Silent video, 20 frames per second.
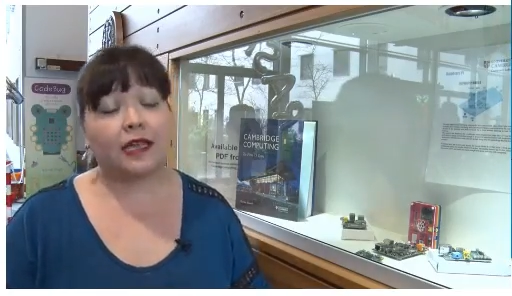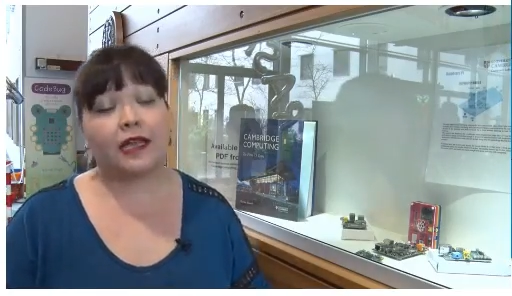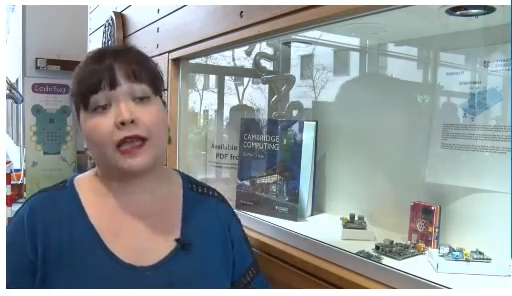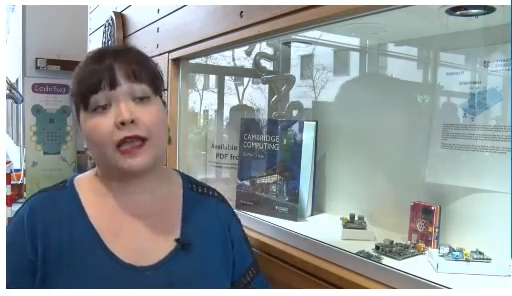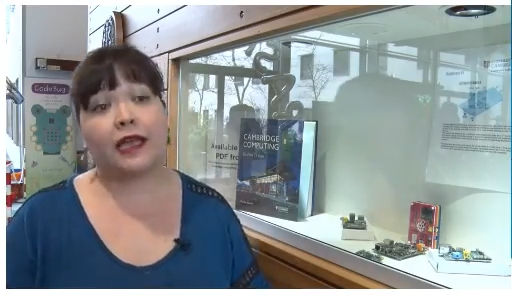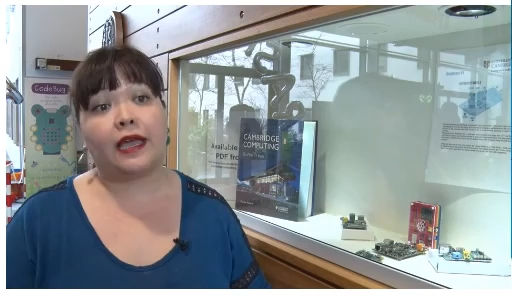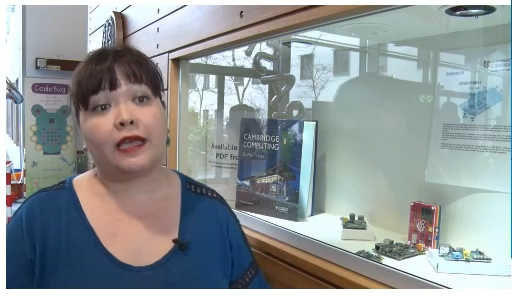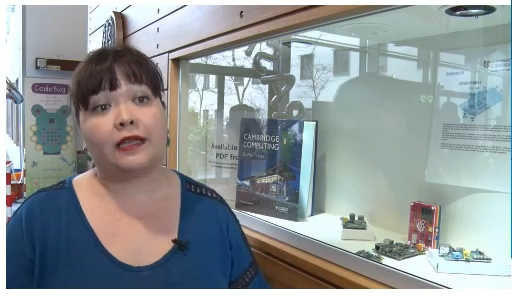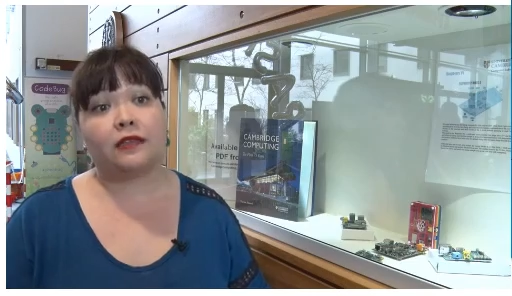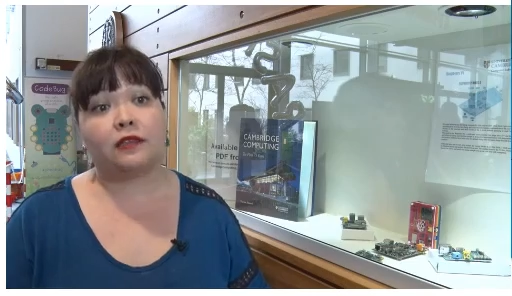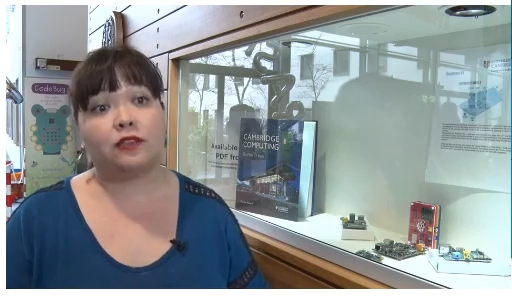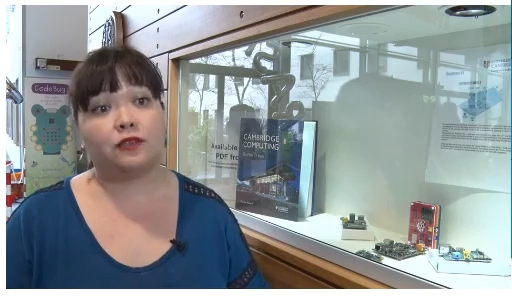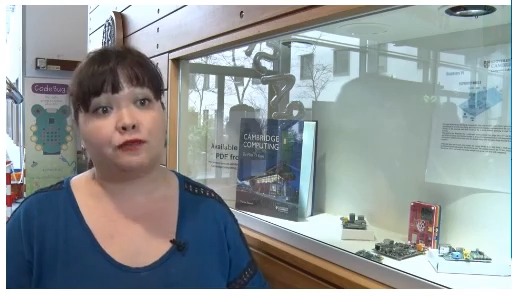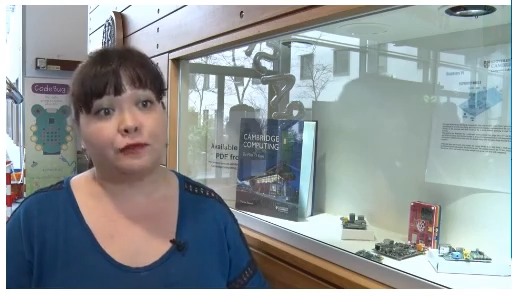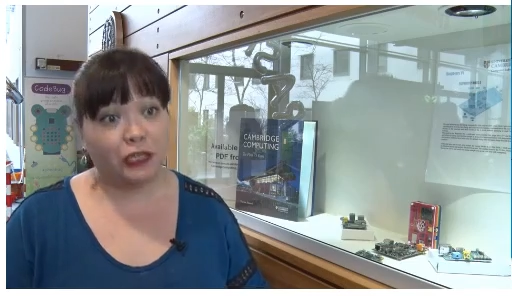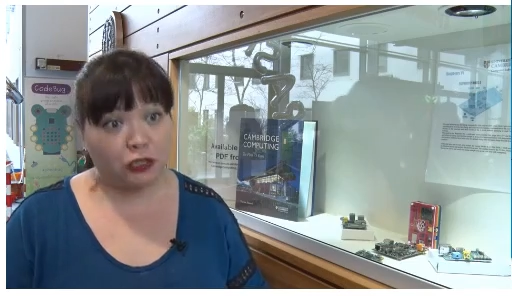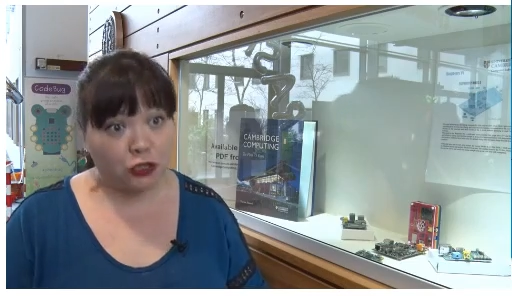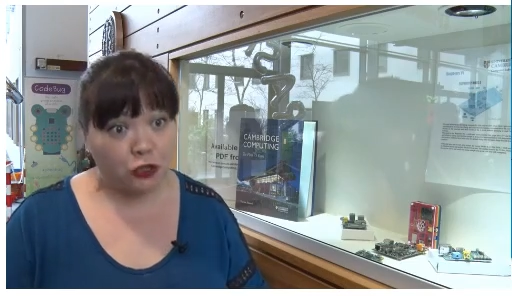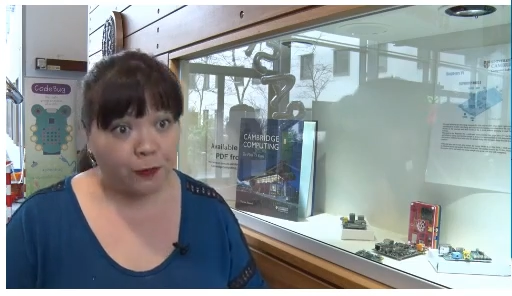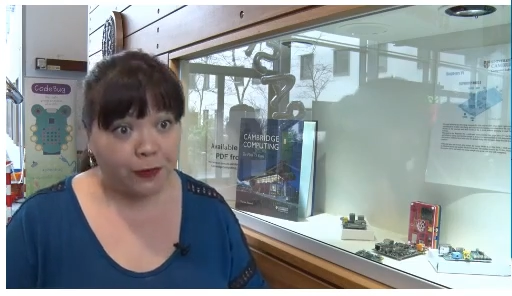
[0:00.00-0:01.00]
and
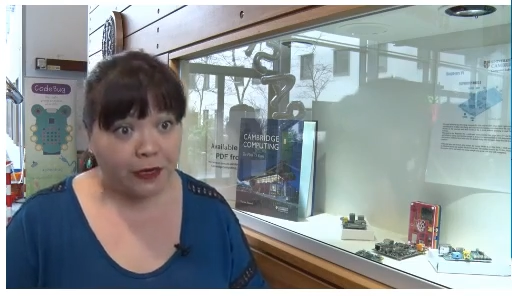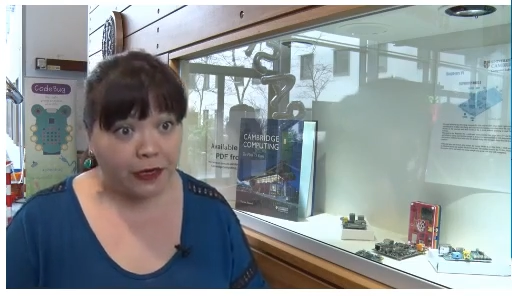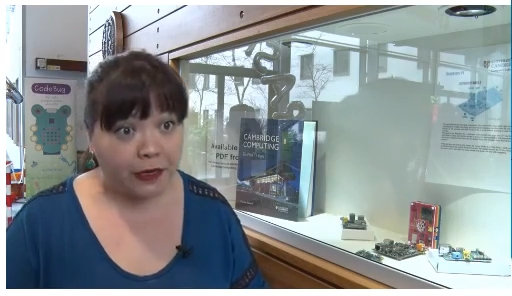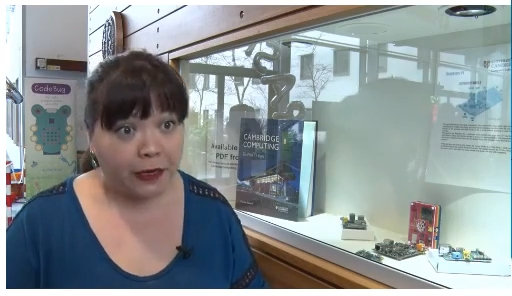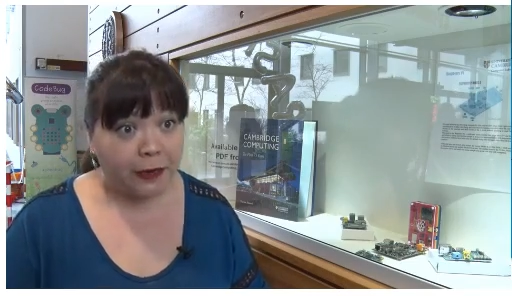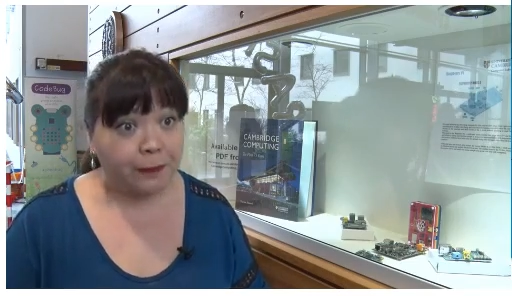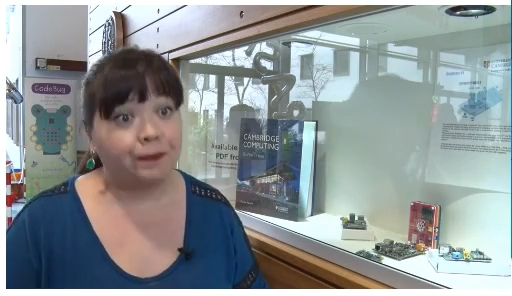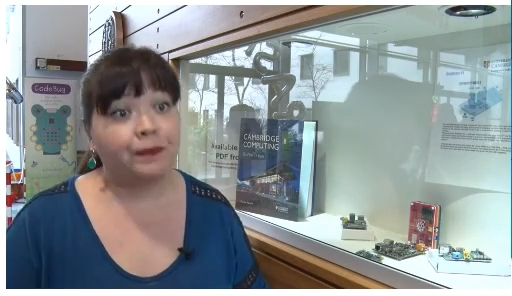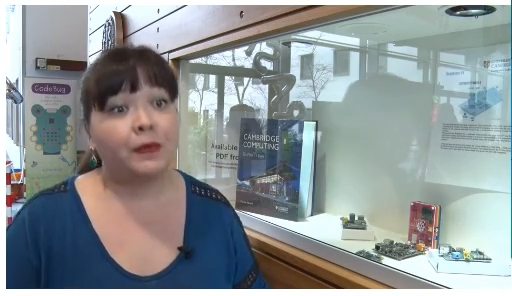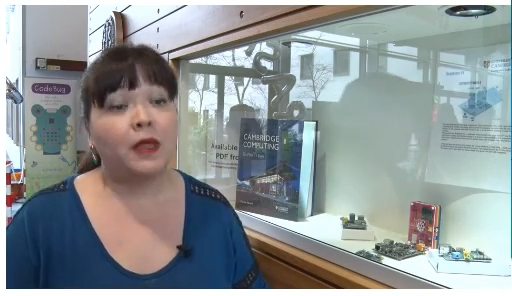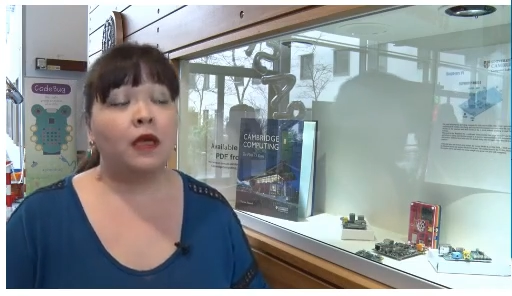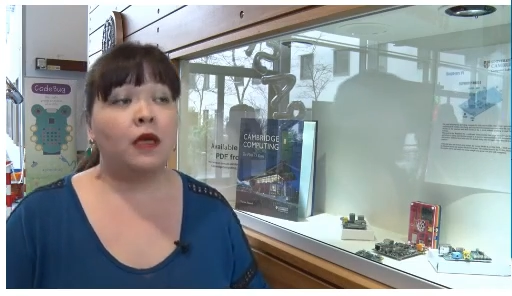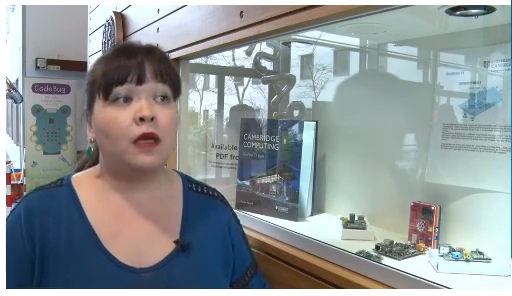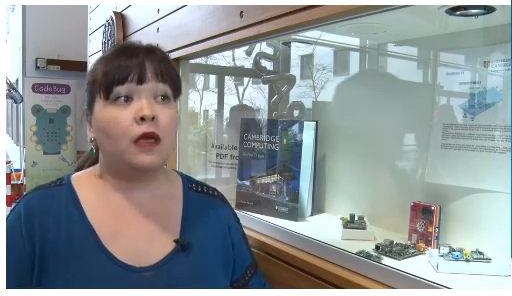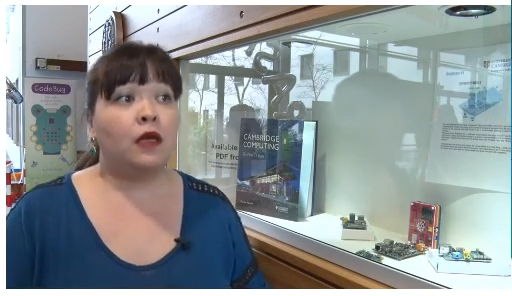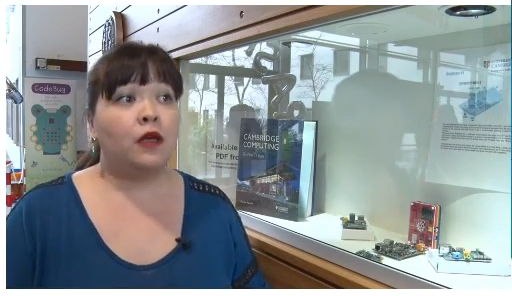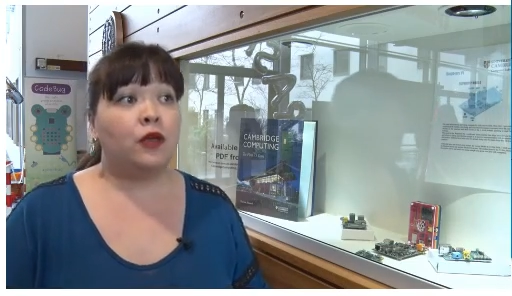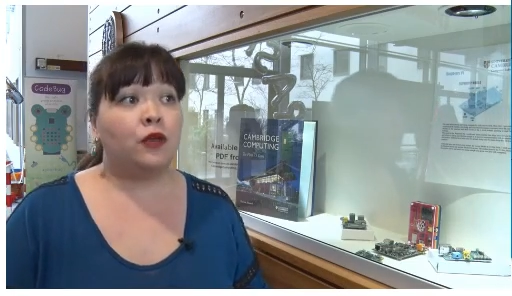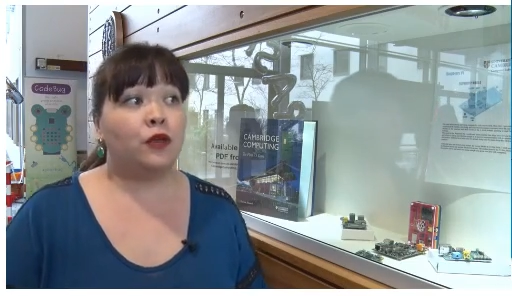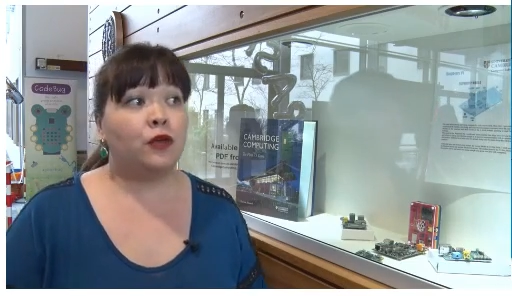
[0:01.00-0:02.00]
Rachel Pi,
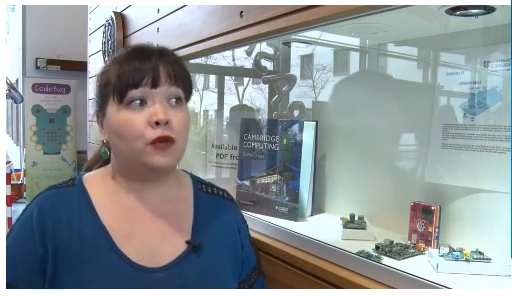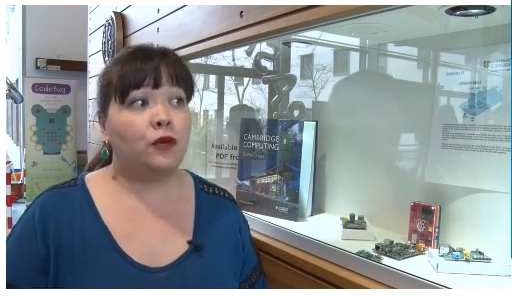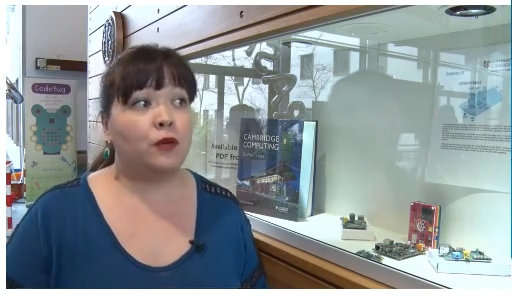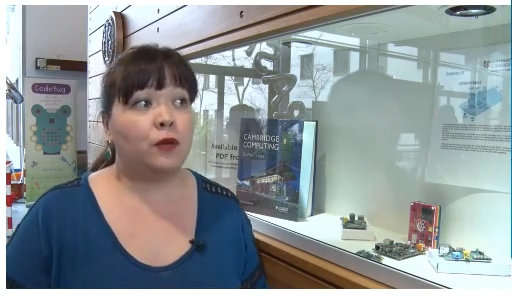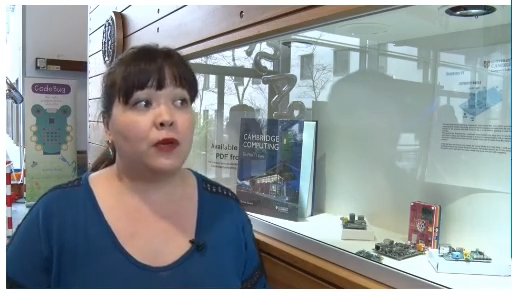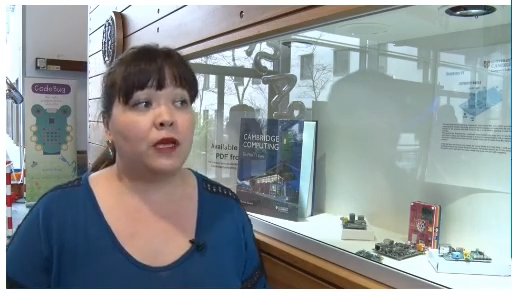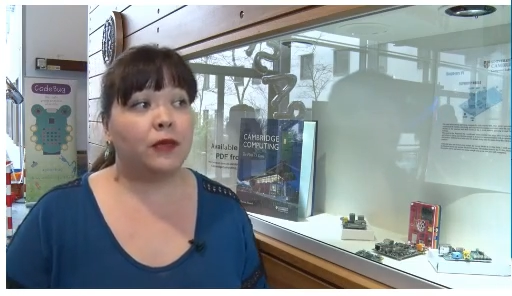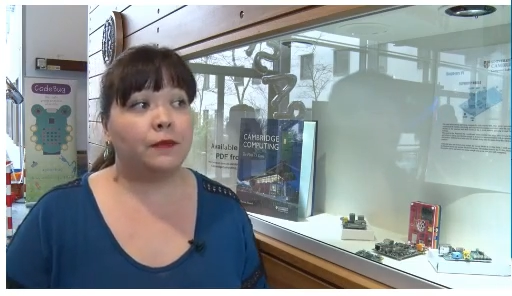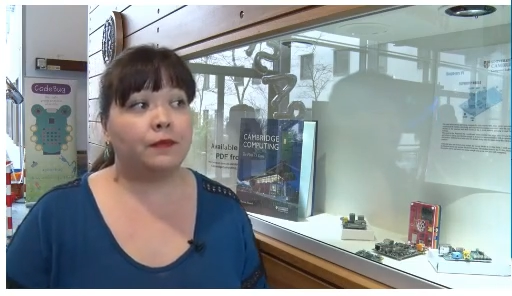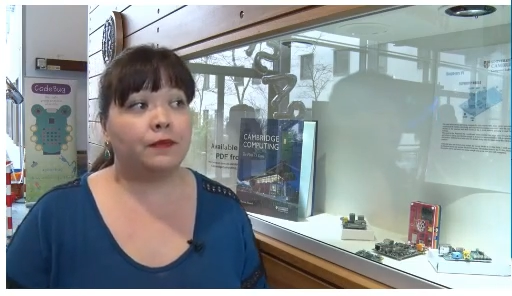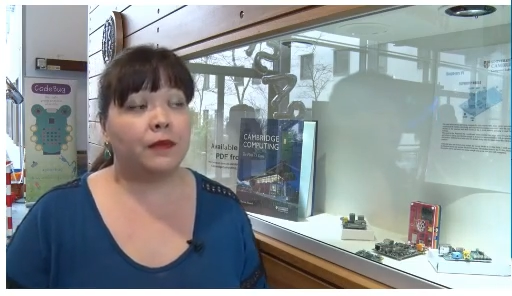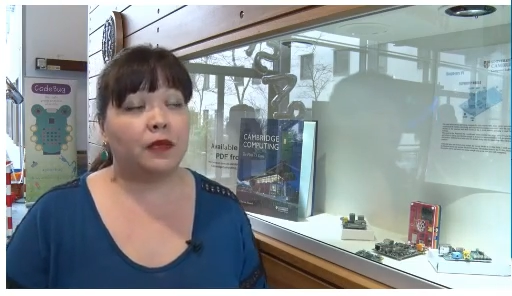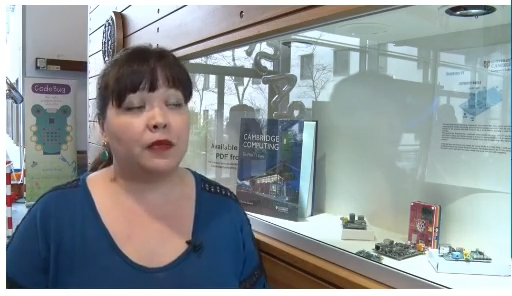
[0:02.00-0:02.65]
who um,